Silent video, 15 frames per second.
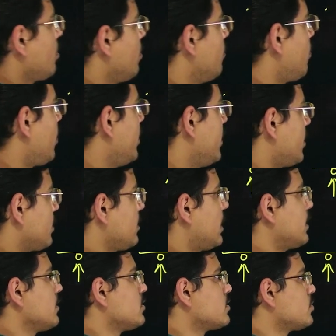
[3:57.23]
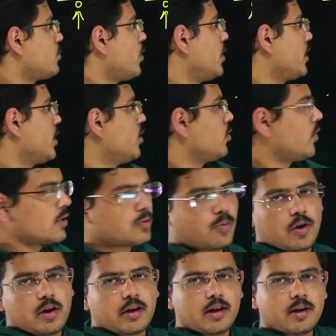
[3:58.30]
pointer that is pointing to our
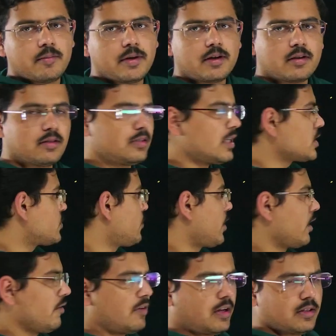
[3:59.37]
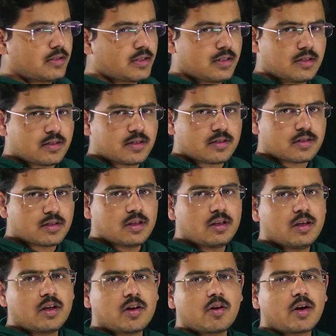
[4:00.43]
smaller element. Just for reference, this is
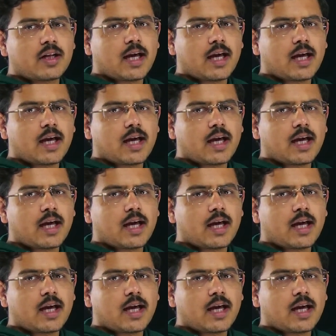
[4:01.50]
not